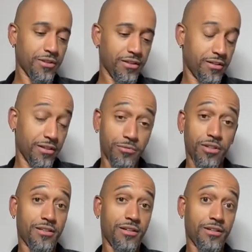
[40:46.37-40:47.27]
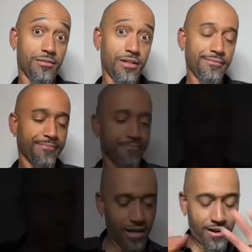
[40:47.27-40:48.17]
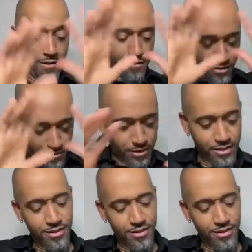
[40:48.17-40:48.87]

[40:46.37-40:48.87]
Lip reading: It does what it does, right? Okay, okay.